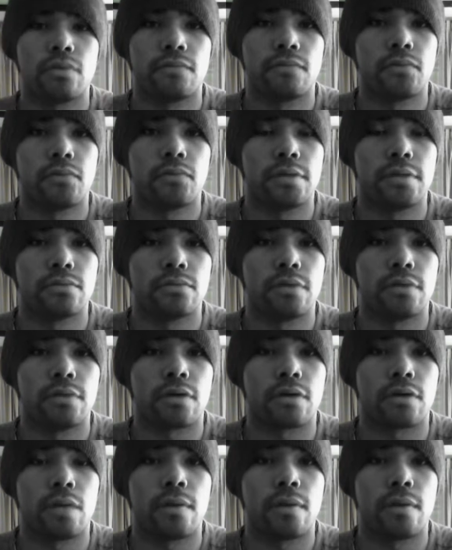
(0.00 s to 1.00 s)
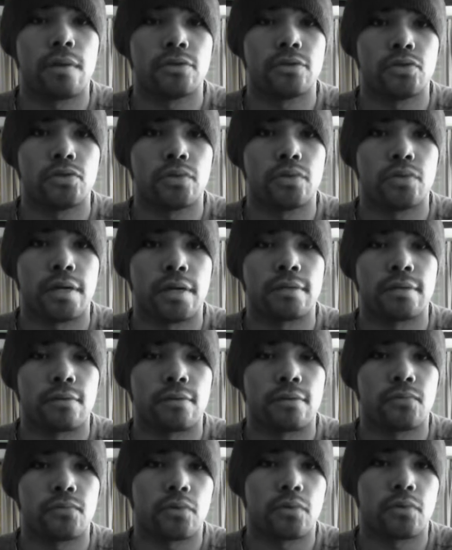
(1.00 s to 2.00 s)
Avoid to talk about you
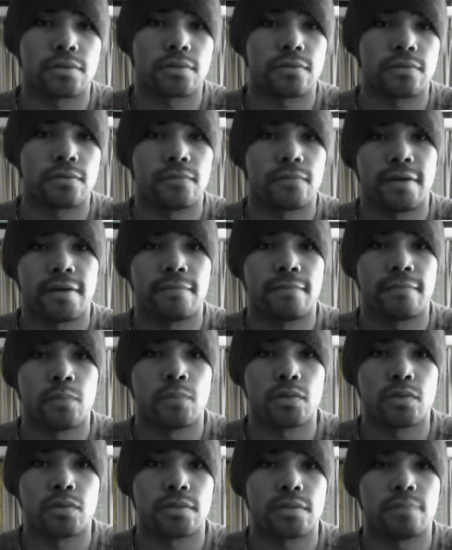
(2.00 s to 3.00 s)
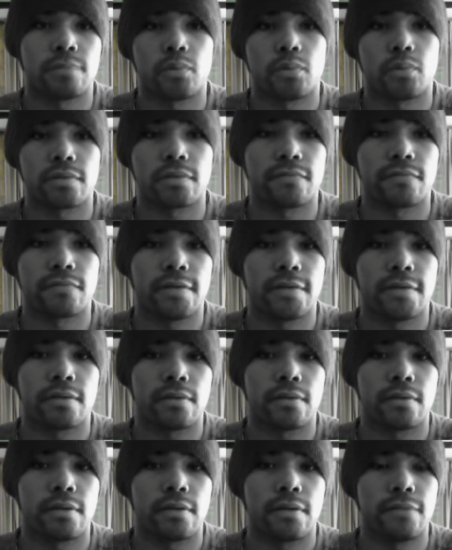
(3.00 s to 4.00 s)
and of course the very most important thing
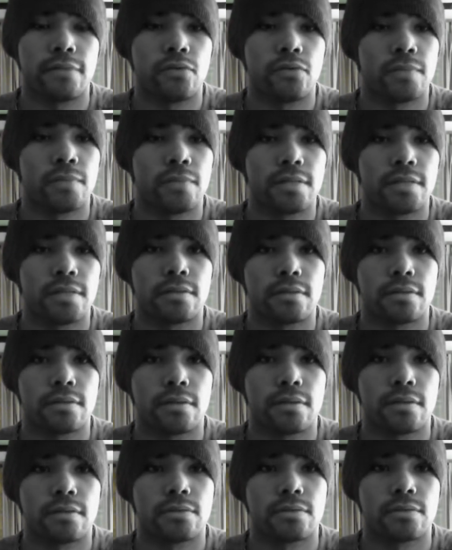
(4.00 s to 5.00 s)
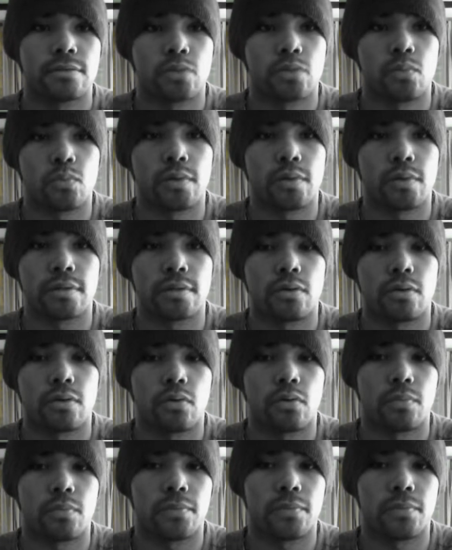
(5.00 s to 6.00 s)
if you meet someone
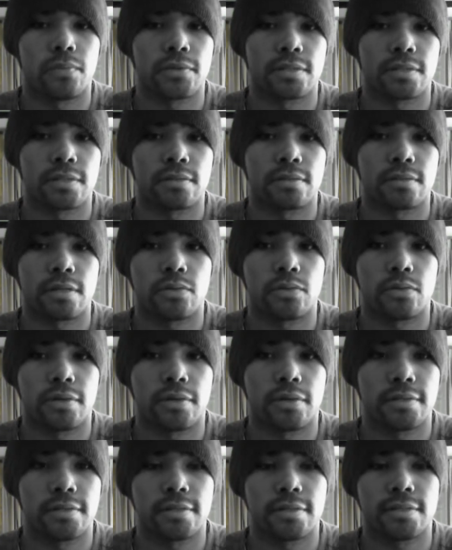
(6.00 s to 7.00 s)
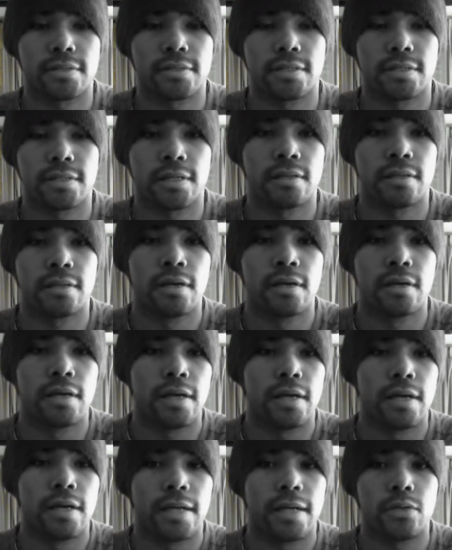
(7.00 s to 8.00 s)
or person that you are interested in
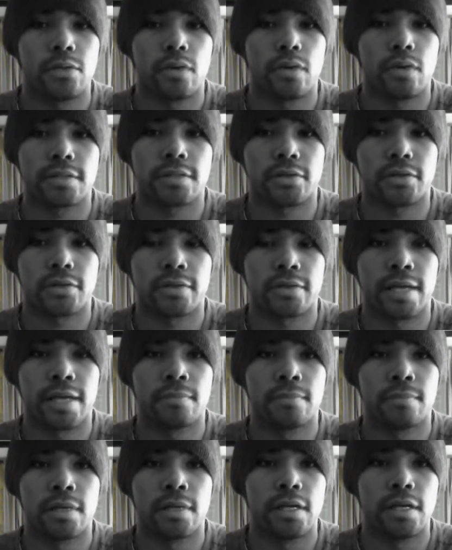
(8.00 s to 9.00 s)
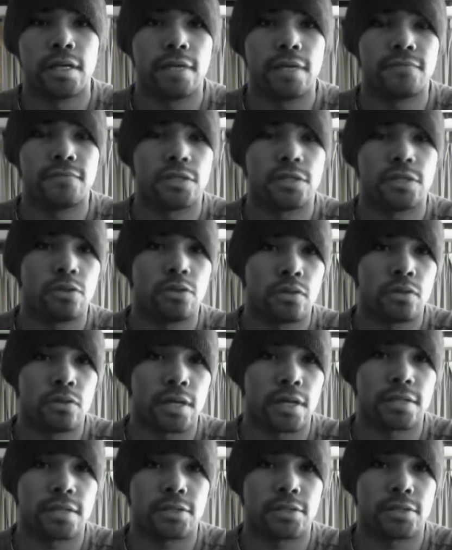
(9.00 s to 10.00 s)
and you ask her name, if she
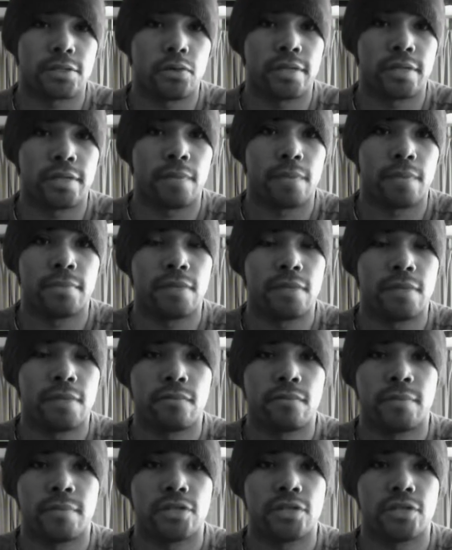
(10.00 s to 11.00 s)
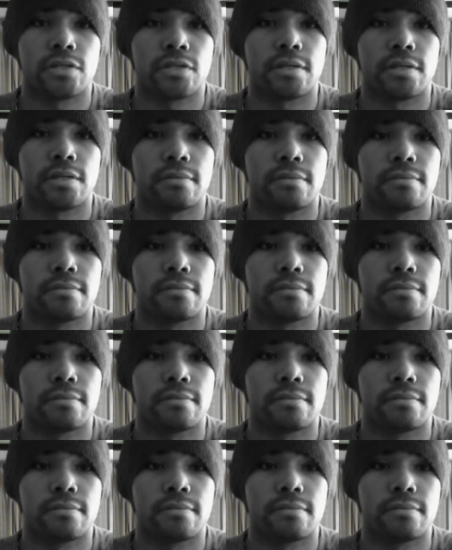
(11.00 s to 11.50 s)
don't ask your name, never mention it.